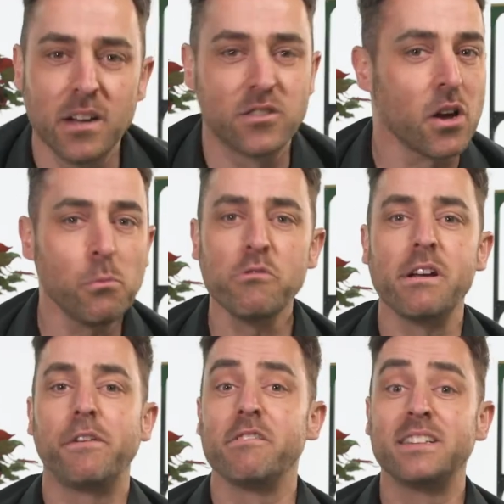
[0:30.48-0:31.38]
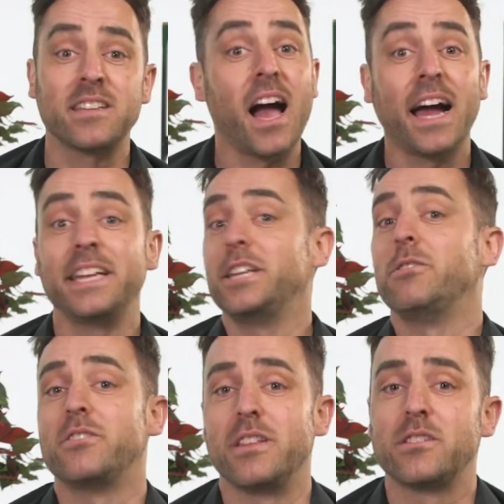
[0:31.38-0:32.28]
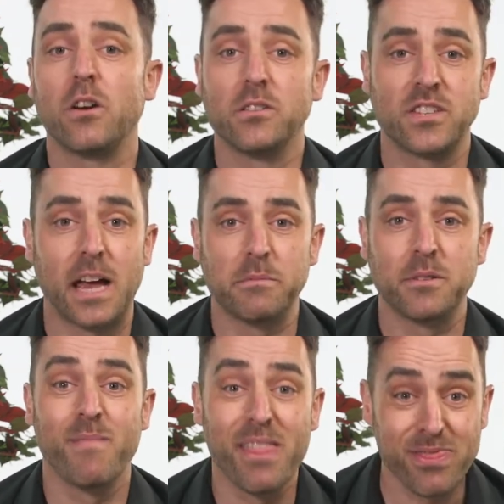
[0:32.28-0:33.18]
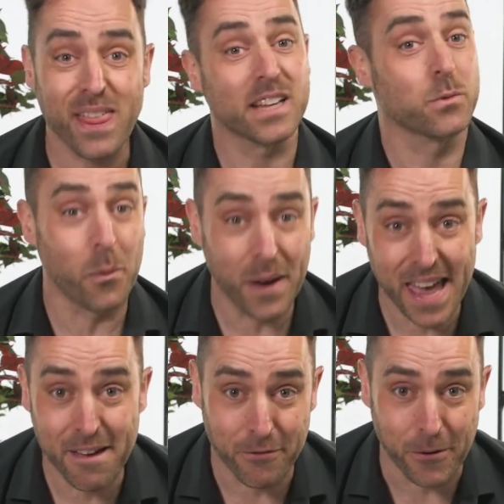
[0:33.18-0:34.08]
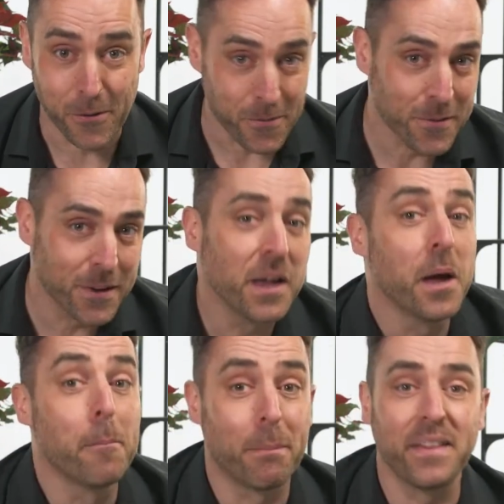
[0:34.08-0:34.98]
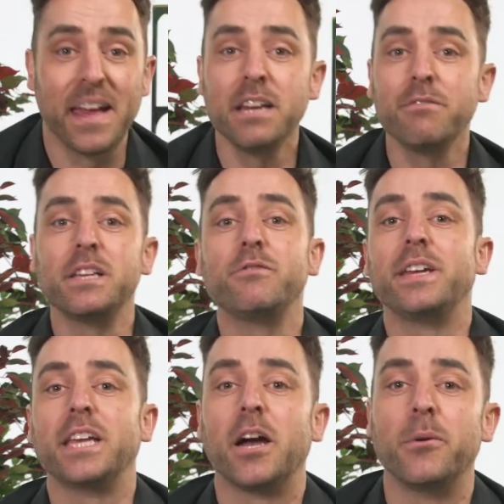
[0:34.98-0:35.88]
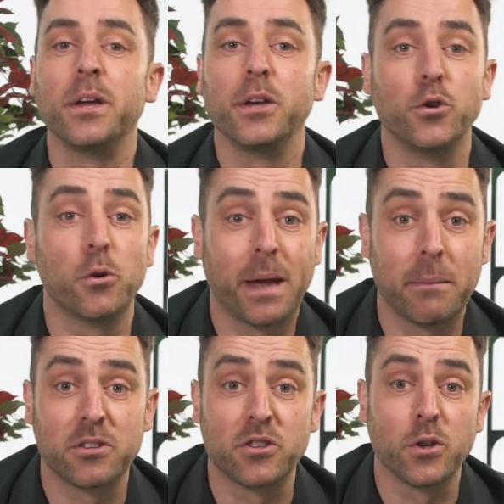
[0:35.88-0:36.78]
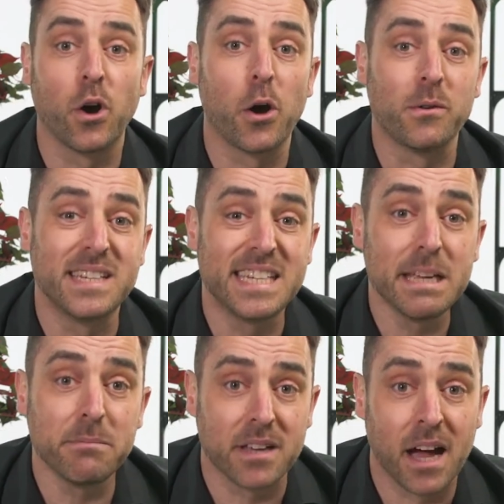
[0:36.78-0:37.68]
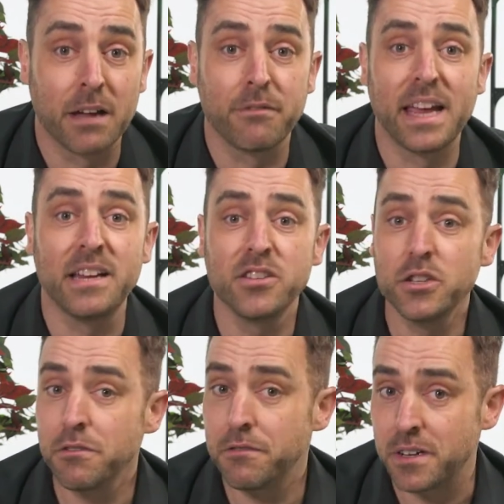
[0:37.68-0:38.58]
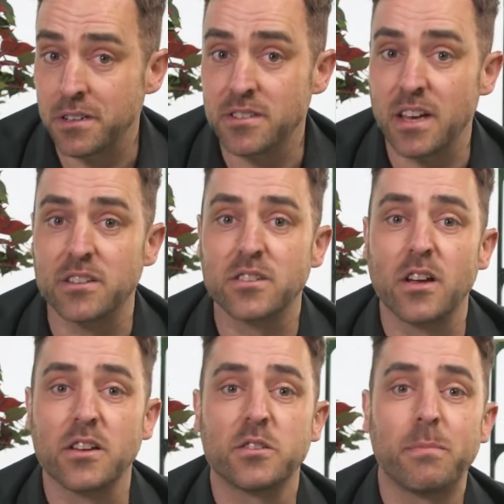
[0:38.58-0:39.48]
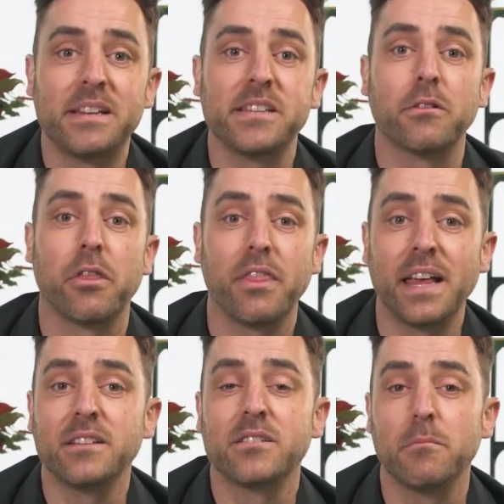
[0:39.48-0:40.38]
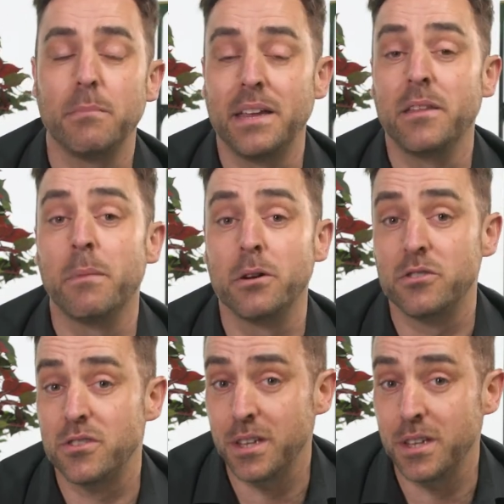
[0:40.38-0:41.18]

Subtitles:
Don't worry if you're entirely new to this concept. That's what we're here for. By the end of this video, you'll be able to do your own deep dive into your funds and start spending on things that mean the most to